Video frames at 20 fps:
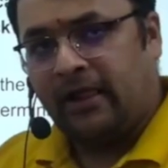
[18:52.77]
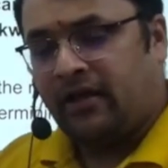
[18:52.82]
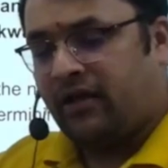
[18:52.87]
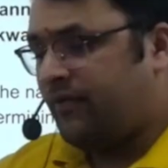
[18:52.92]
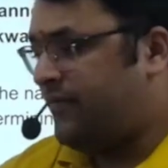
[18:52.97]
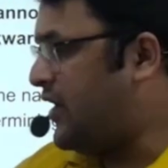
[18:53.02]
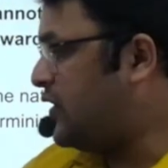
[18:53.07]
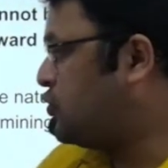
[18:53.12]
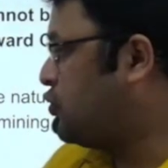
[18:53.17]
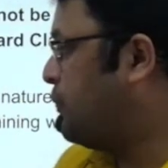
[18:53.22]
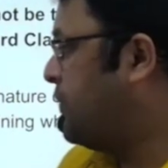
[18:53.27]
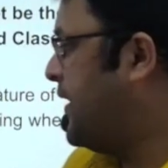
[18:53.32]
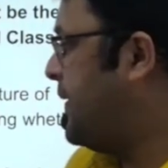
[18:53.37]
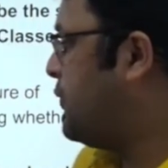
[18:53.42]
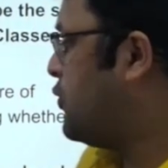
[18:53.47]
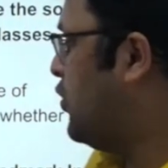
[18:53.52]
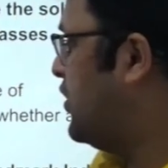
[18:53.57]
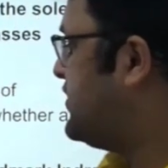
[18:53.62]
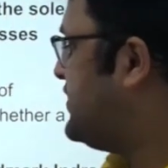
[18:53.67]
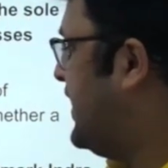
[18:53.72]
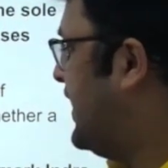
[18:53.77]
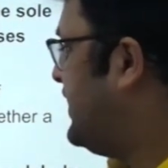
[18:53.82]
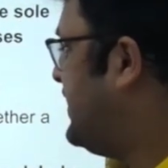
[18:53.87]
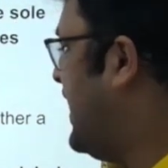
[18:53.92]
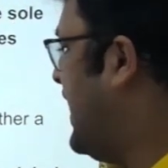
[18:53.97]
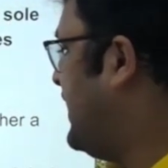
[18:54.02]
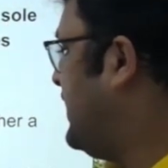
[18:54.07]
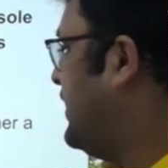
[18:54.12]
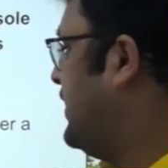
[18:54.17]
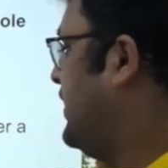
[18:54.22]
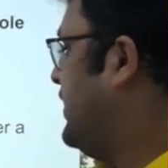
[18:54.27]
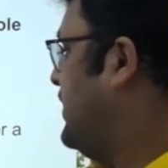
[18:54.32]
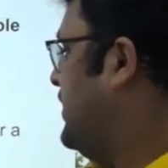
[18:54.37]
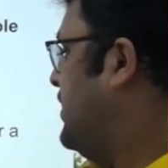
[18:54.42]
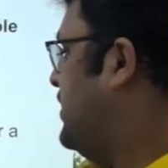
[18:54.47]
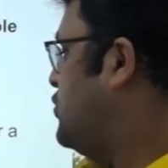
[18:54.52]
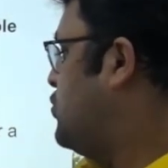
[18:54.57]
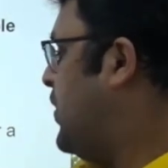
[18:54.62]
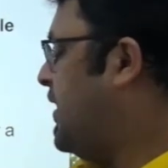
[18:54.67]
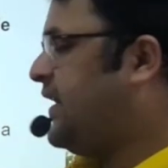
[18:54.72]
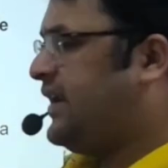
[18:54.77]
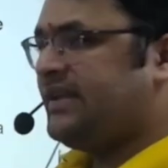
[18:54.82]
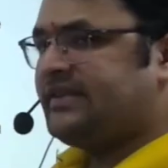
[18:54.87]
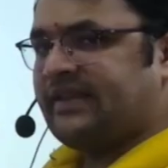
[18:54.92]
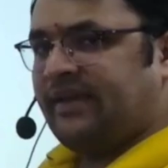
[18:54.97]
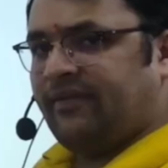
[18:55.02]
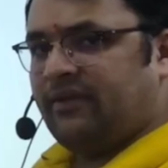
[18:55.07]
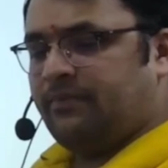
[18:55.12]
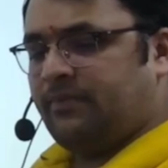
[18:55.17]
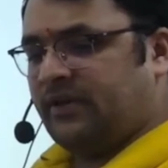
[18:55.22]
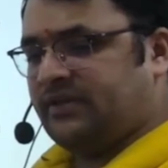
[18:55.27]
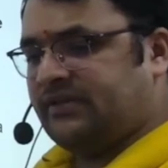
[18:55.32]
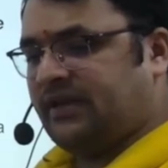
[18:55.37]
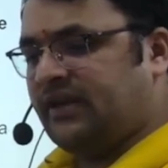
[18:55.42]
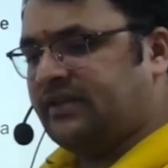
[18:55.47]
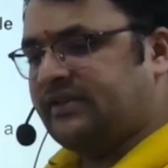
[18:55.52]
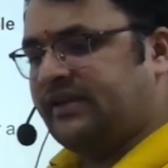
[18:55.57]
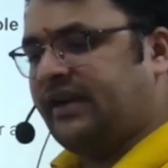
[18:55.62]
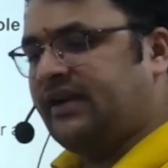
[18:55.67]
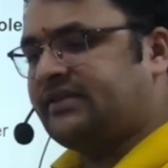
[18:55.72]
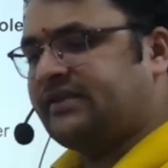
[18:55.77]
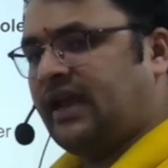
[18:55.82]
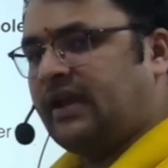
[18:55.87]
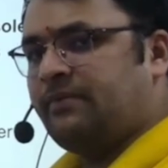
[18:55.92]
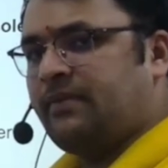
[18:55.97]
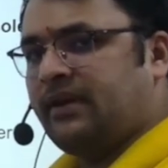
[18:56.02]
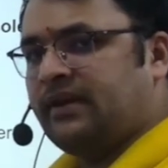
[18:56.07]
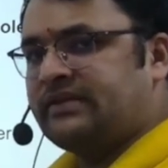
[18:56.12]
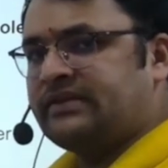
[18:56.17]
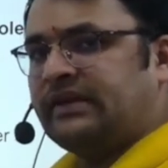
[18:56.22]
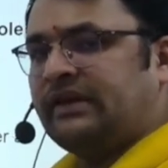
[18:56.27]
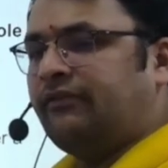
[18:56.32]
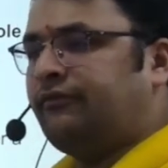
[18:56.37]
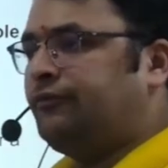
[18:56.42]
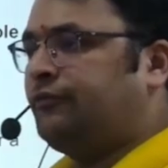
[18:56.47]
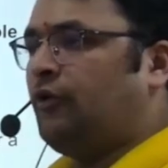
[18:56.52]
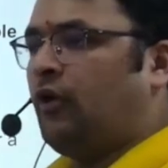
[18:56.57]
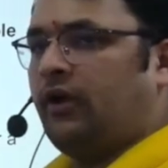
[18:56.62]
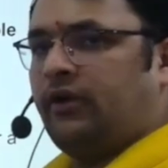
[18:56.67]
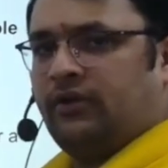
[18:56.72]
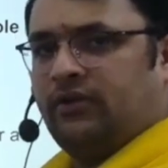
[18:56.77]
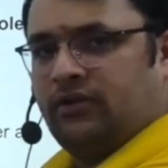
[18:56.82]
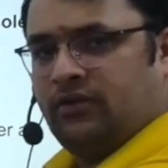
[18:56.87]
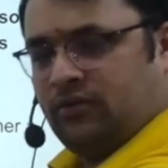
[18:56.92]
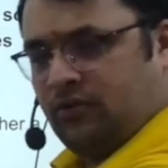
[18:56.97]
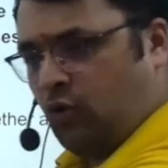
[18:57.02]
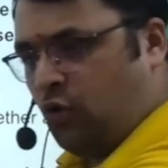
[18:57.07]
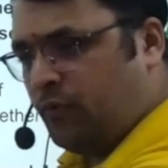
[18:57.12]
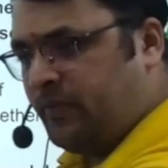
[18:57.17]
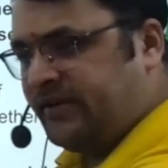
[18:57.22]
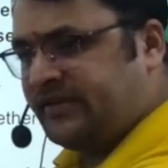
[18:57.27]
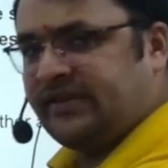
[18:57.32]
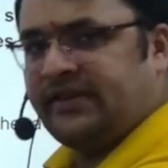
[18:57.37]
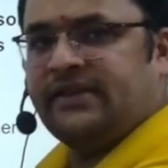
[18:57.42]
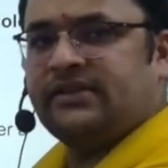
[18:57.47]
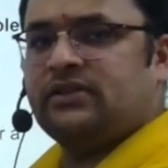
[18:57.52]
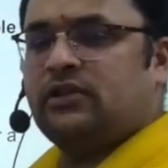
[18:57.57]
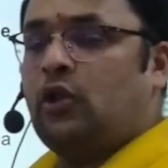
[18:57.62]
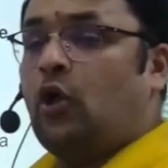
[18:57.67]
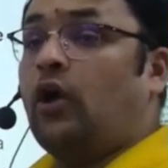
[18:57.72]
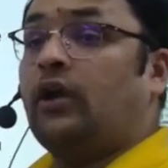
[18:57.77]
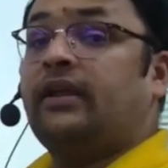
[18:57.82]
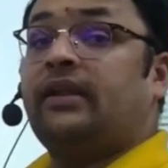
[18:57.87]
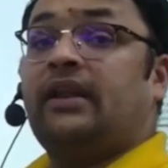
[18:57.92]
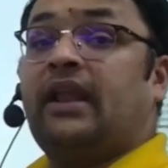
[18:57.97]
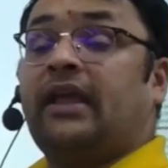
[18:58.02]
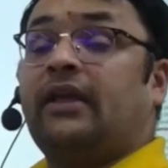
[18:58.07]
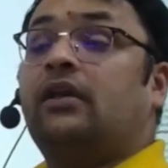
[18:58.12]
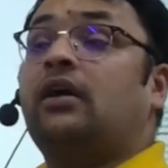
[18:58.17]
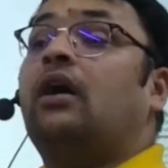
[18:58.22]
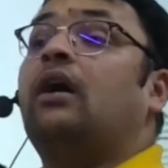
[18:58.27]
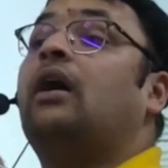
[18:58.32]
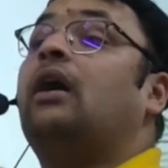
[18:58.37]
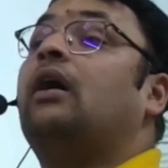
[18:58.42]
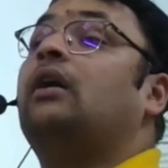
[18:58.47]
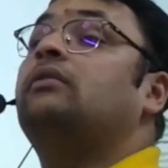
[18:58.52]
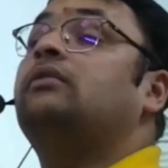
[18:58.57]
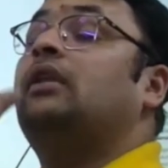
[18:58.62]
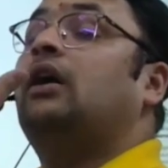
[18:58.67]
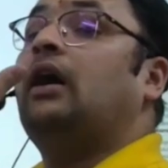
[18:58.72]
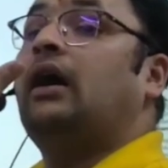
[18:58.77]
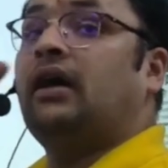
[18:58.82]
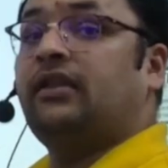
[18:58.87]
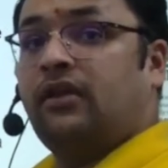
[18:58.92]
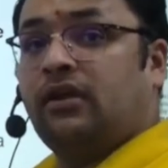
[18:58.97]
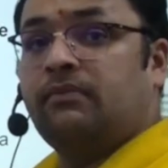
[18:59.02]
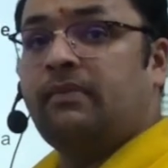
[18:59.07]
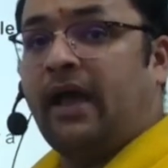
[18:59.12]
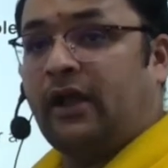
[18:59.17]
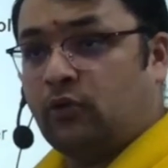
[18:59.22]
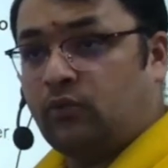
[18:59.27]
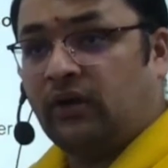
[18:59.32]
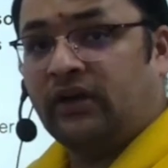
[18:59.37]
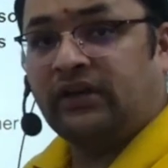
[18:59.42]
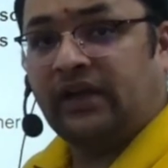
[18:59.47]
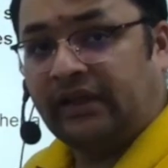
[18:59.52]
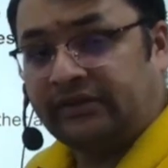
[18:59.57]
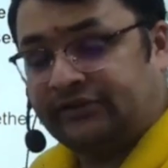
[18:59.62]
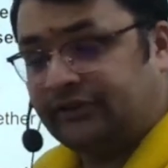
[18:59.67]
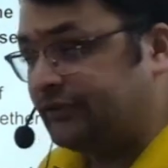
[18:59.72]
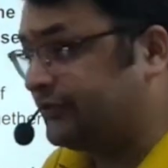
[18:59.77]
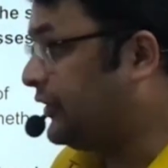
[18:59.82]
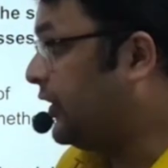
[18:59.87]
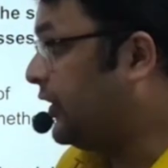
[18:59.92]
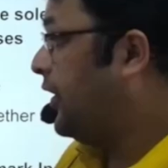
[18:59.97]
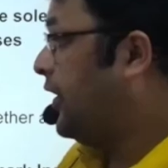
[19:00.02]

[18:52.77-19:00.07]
where Supreme Court said that 27% seats can be reserved for OBCs, like the other backward classes.